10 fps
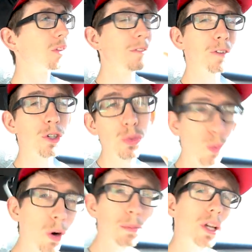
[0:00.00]
on the first
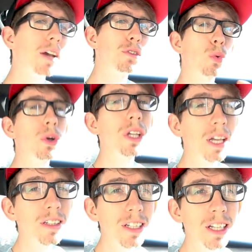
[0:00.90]
warm day of
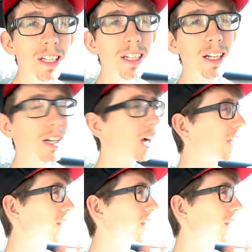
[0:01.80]
2018, I